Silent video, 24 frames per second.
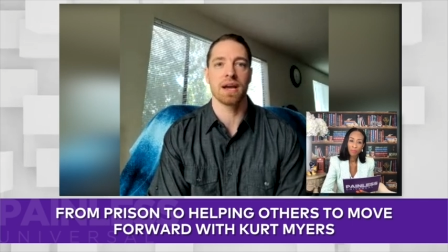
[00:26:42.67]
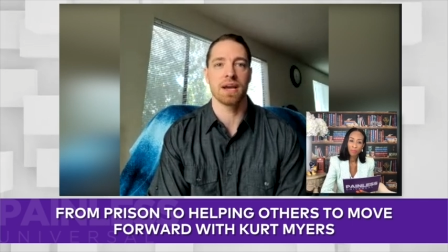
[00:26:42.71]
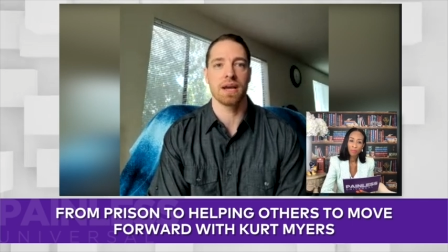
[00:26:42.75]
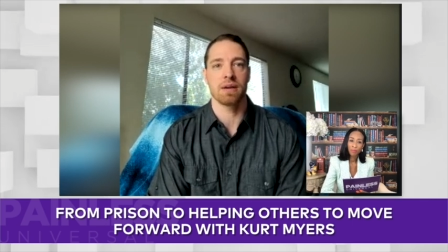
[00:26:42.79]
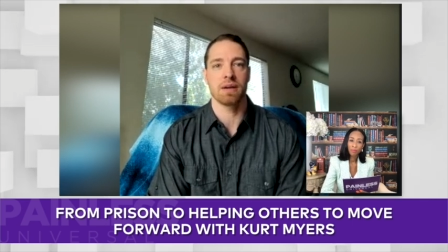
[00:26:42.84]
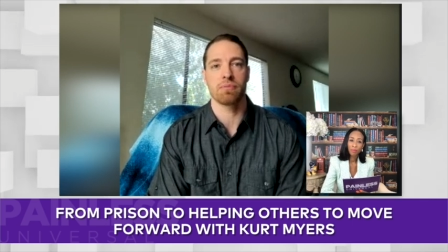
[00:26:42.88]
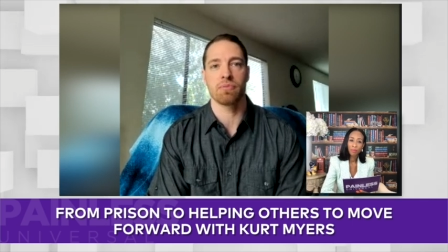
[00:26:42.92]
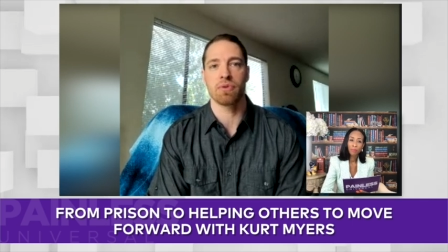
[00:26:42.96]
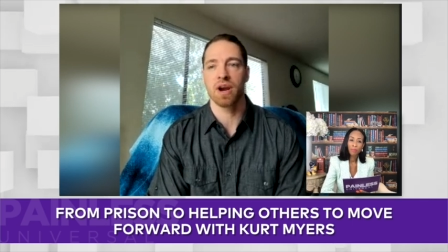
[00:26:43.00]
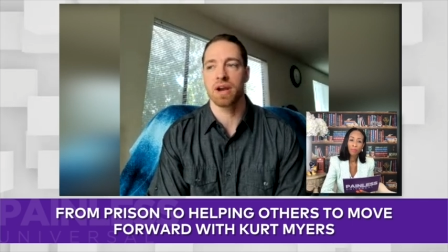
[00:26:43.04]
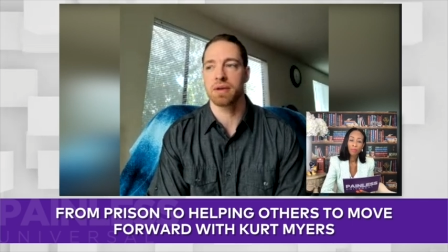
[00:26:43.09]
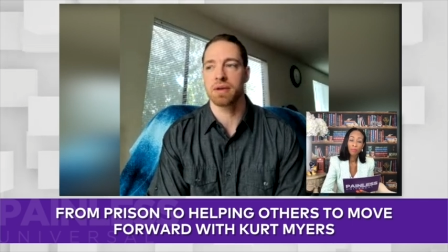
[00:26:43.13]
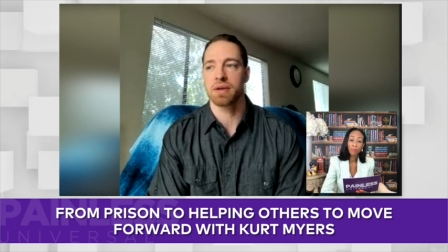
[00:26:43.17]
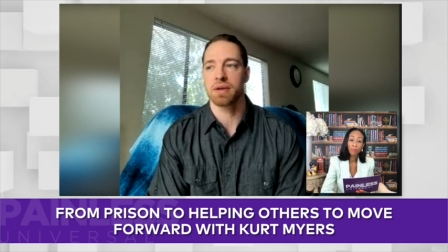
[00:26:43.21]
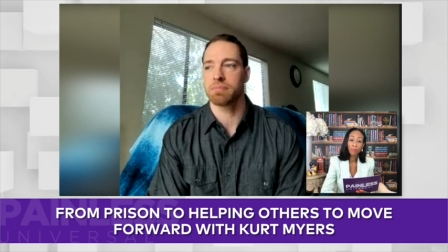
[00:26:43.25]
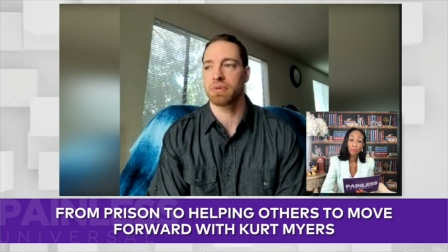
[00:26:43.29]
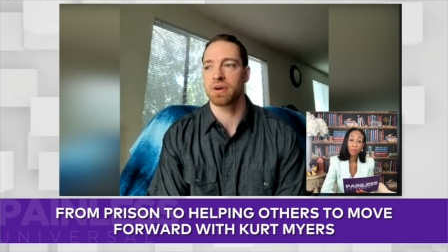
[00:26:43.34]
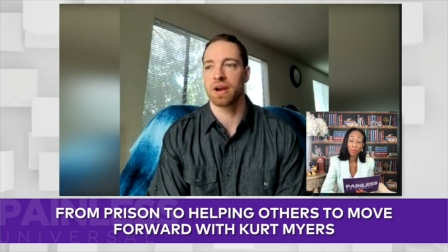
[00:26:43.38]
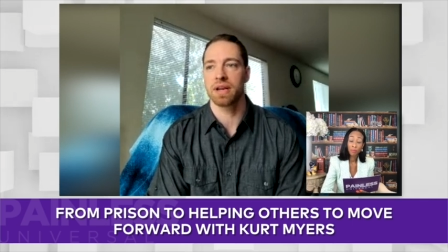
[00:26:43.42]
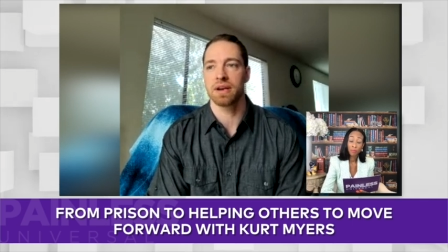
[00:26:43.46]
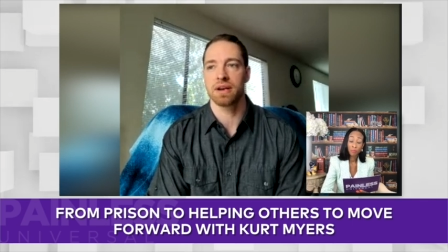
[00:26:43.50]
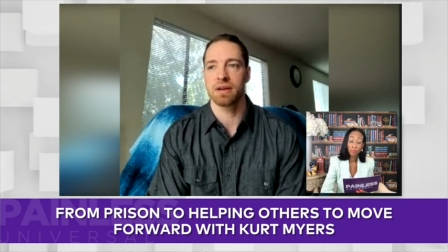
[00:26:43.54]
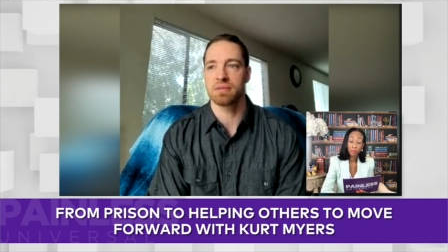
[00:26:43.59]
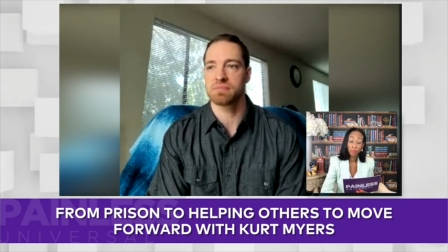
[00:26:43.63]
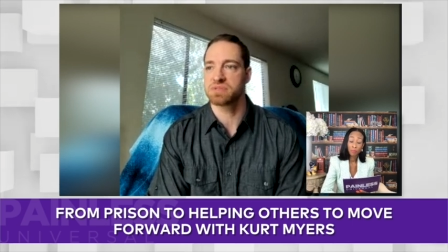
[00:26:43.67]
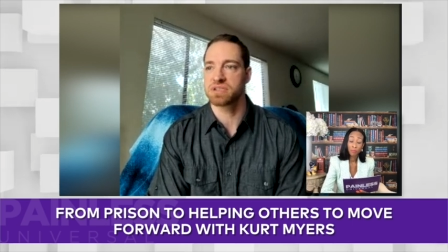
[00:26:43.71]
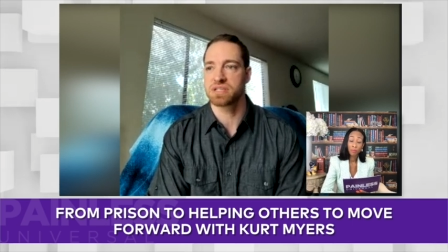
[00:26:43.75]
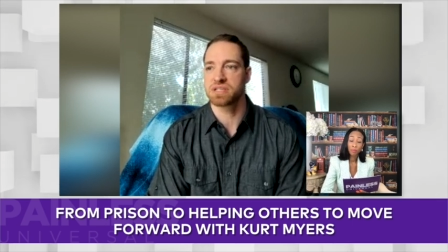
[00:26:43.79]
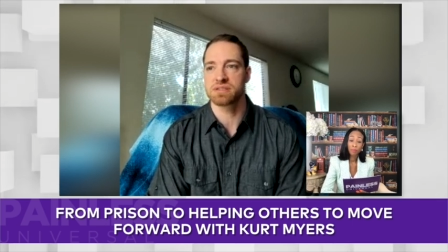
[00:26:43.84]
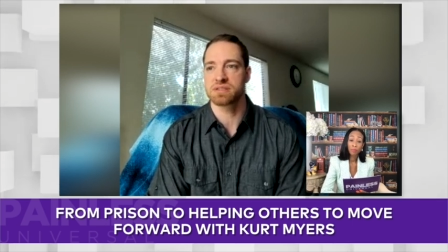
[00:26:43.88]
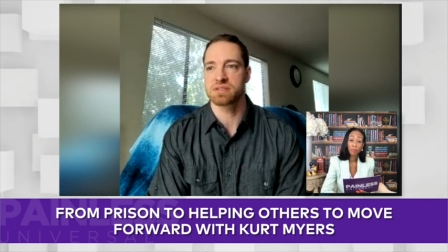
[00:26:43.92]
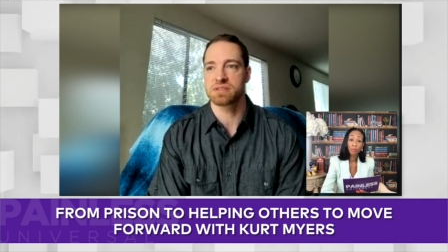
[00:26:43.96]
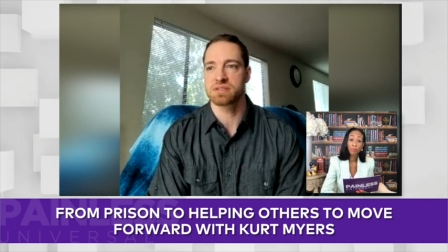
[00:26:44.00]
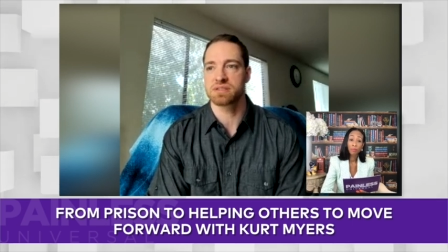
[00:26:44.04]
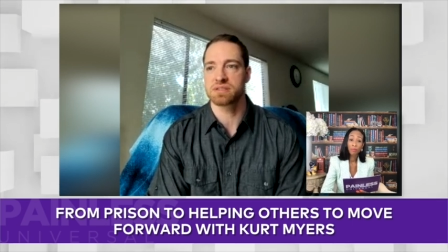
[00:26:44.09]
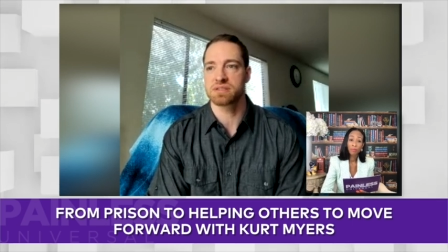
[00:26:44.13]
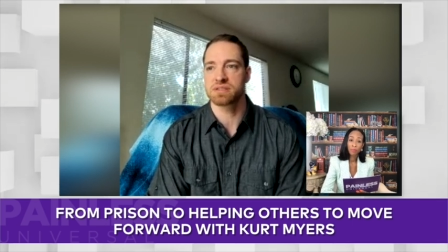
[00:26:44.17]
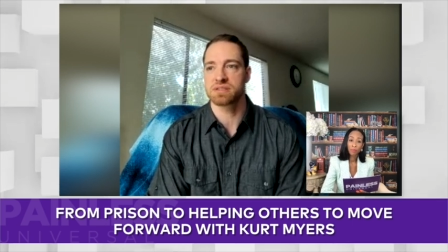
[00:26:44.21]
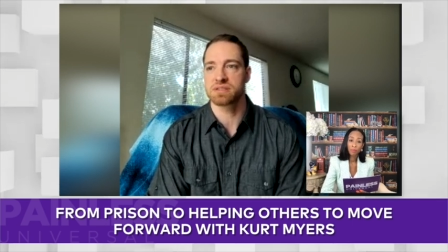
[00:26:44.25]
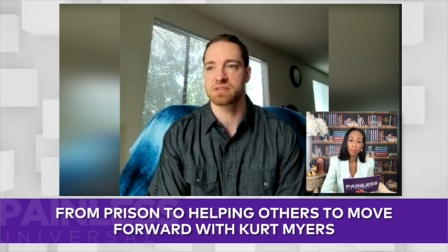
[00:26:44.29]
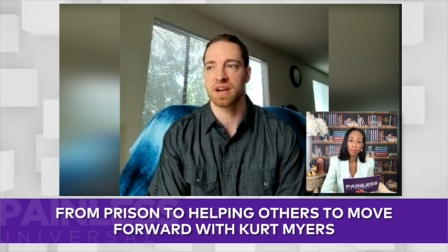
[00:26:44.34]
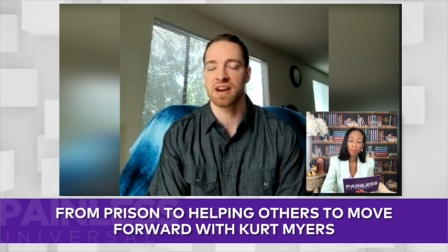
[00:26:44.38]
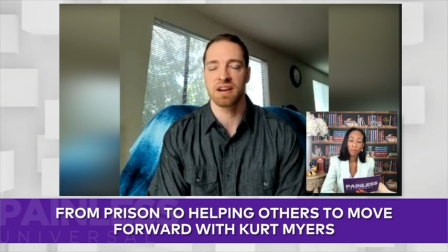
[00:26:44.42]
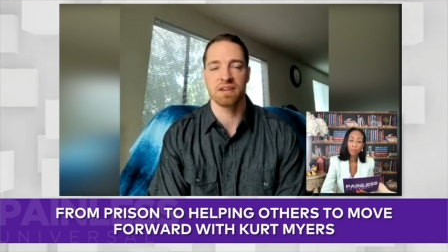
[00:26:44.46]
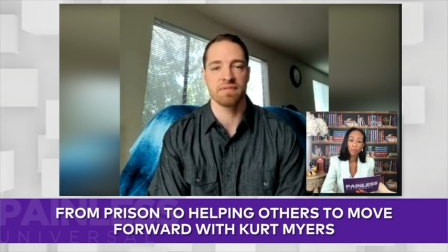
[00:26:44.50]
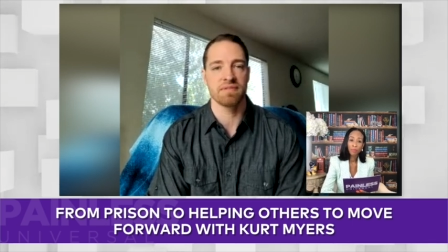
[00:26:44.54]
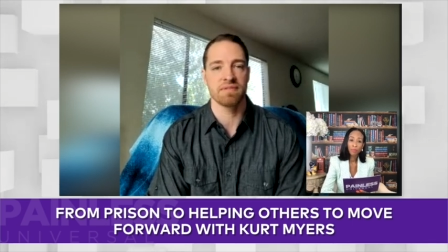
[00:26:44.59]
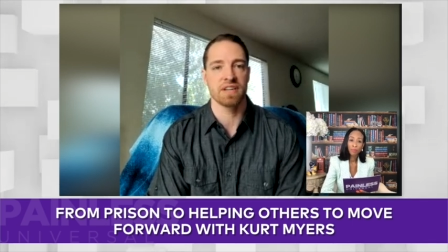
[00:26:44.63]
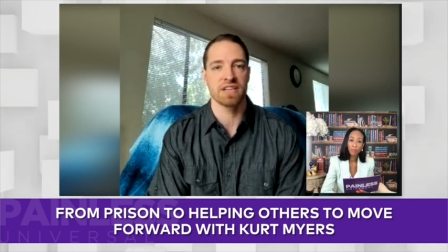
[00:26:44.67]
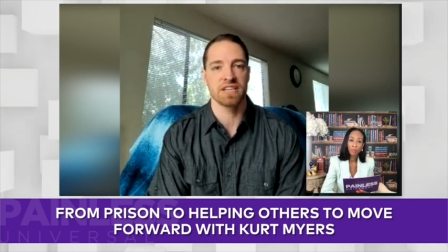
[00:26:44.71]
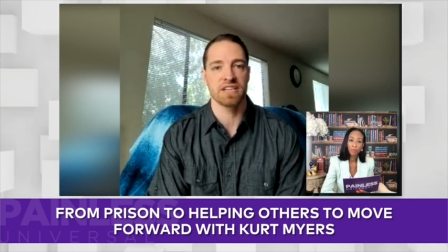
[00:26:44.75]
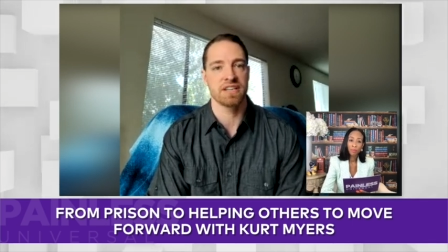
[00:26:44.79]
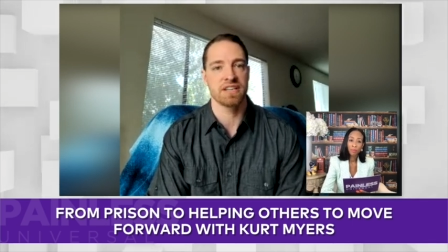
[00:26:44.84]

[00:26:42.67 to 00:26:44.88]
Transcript: am right brain. I'm just uh, kind of a